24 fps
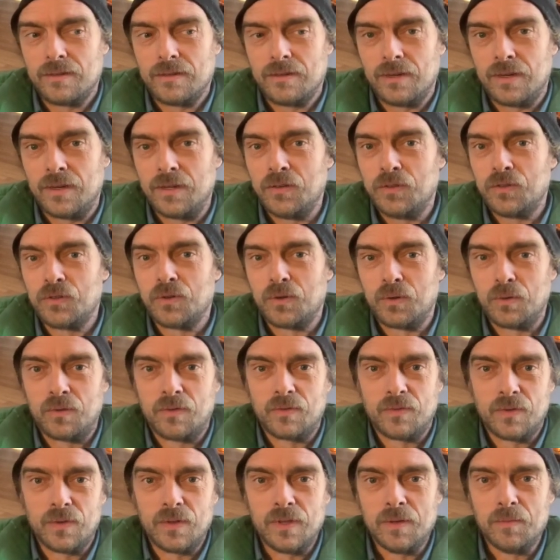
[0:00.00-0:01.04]

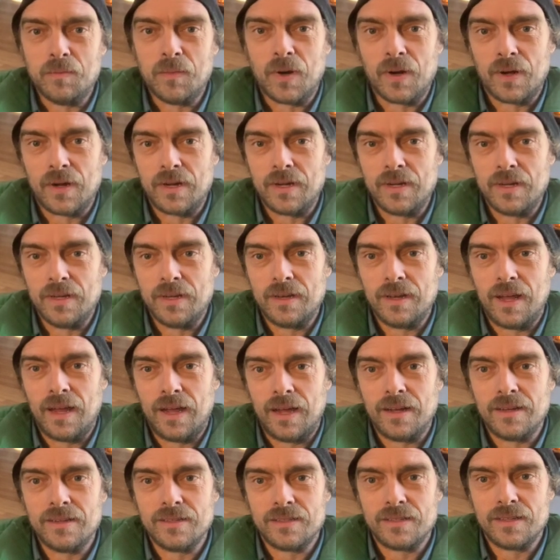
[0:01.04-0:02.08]
untruthfully marketed
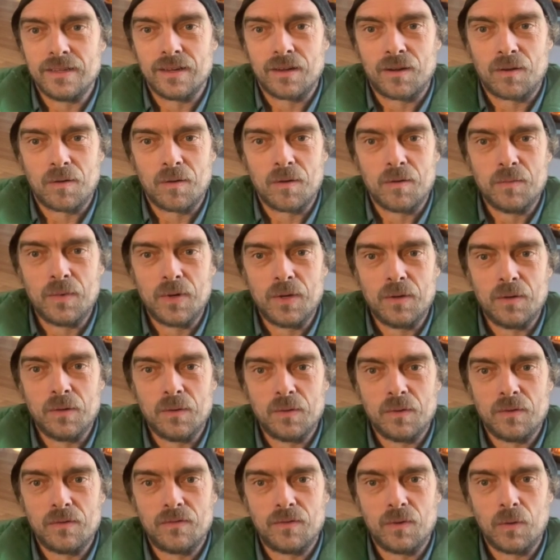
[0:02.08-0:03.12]
as a chromo
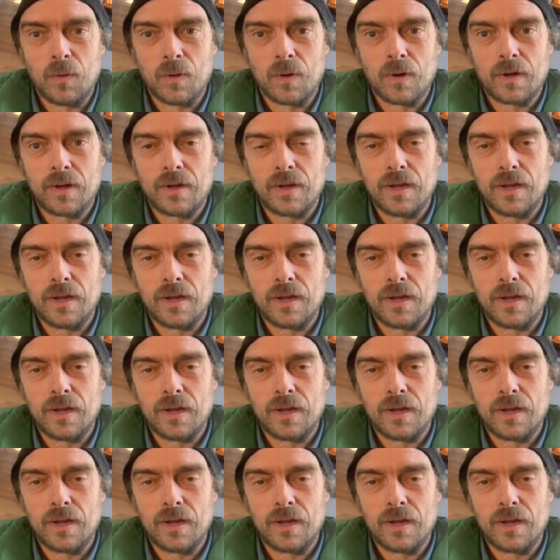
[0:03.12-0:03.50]
fork